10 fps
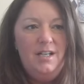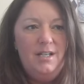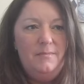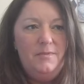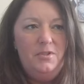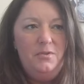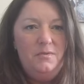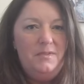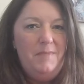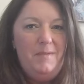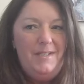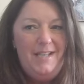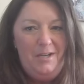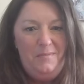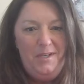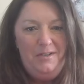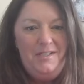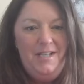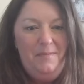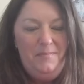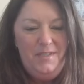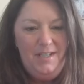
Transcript: um, to maybe take a bigger step